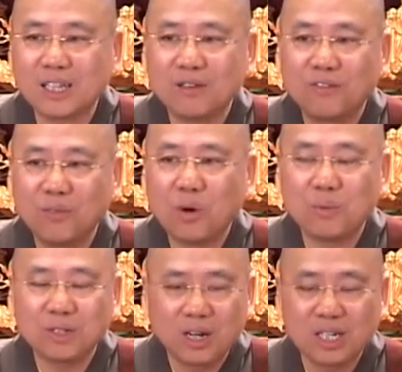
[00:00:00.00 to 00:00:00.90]
They form
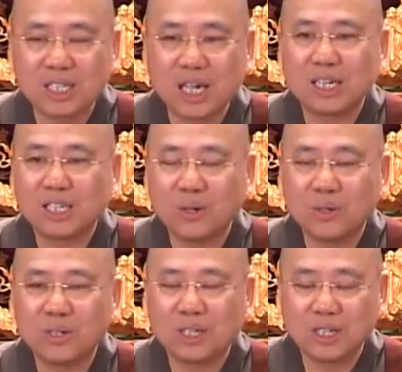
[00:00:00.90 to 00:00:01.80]
on causality
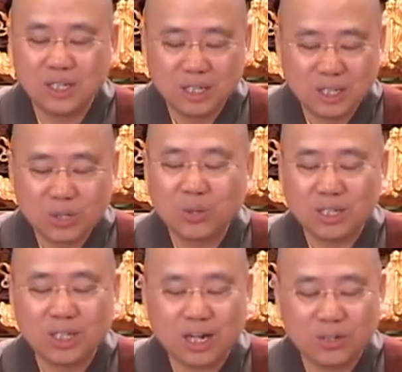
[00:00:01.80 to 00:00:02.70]
only. Don't
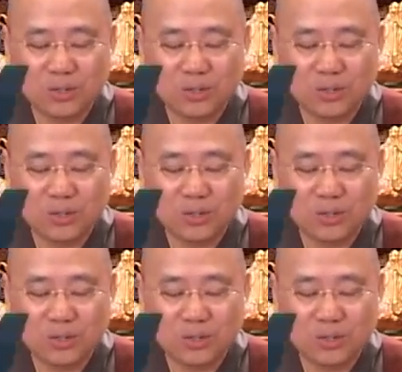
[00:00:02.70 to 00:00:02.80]
attach